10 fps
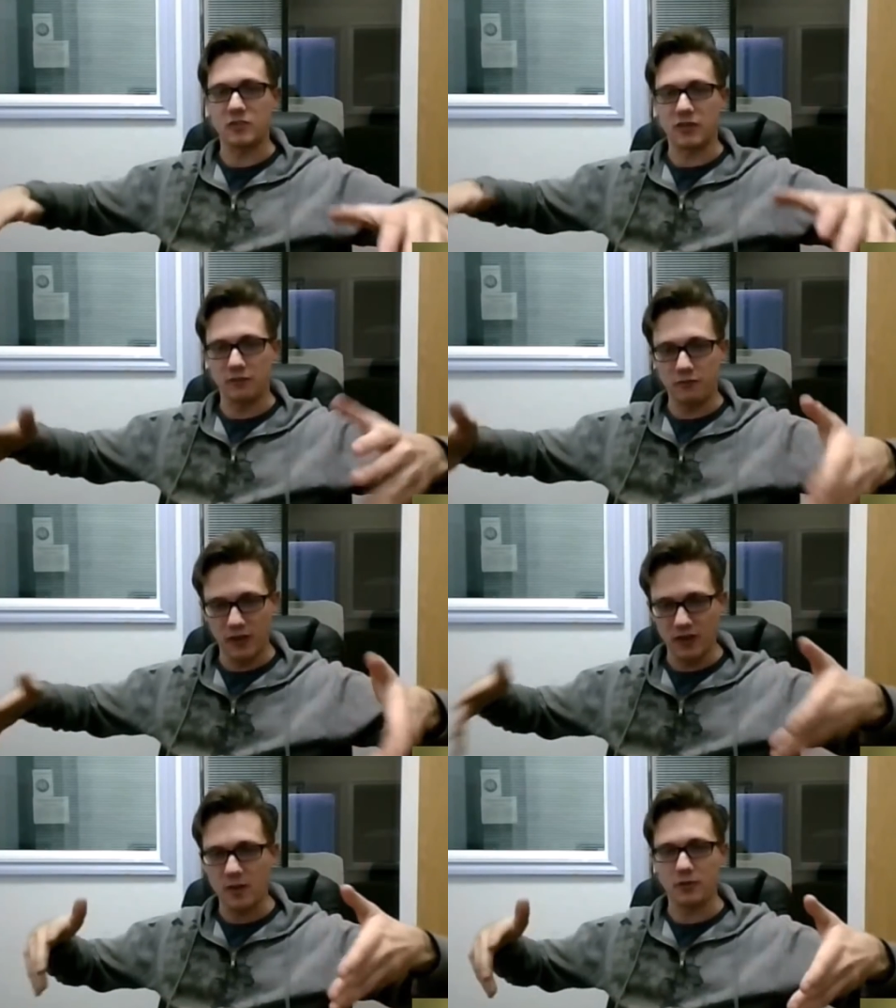You can
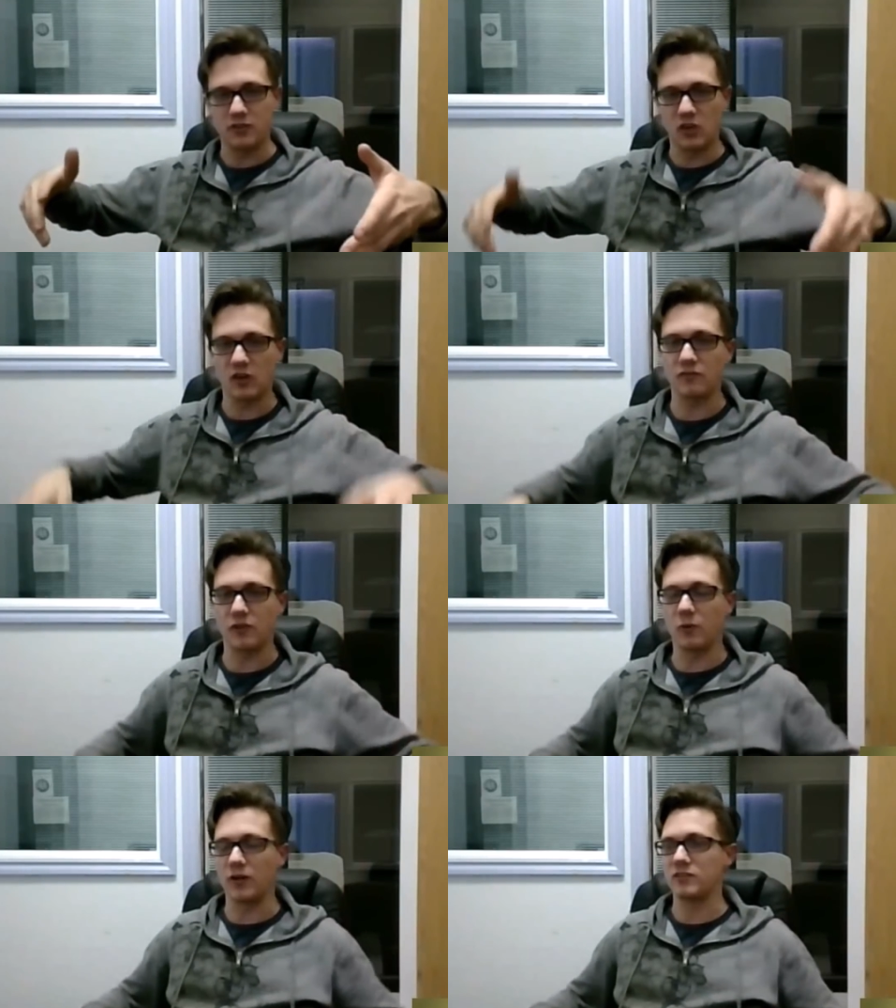fill it up with dirt if
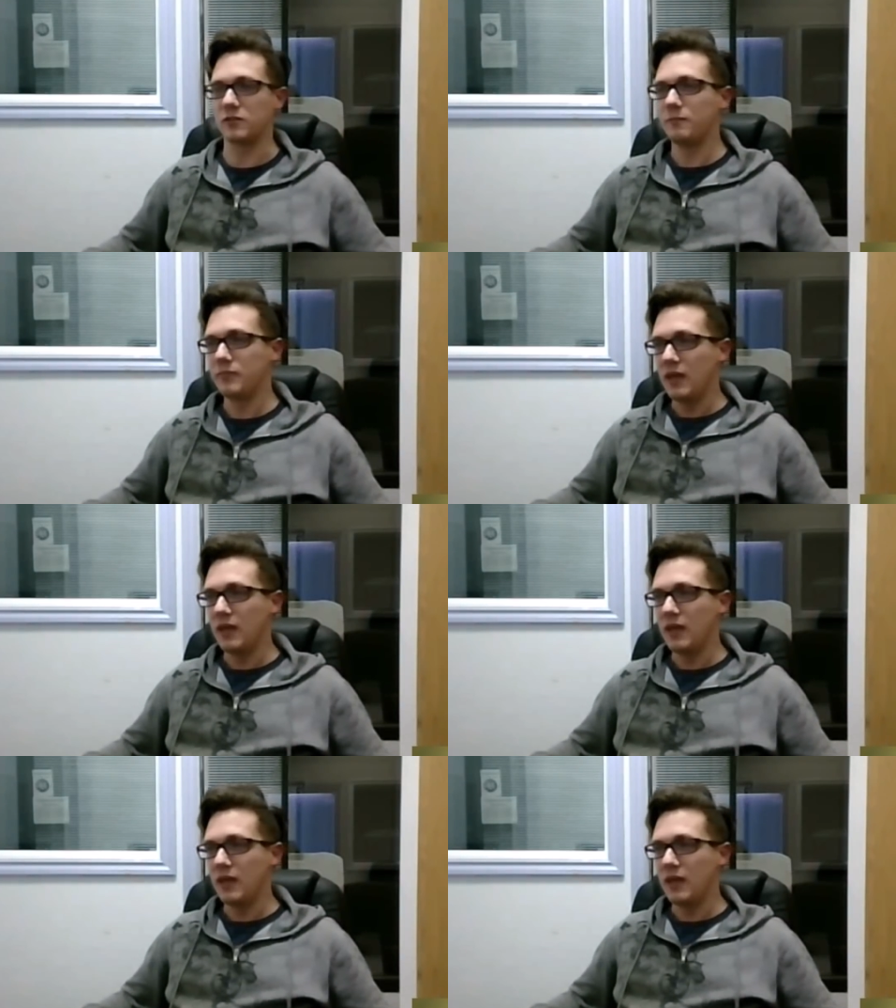you want to.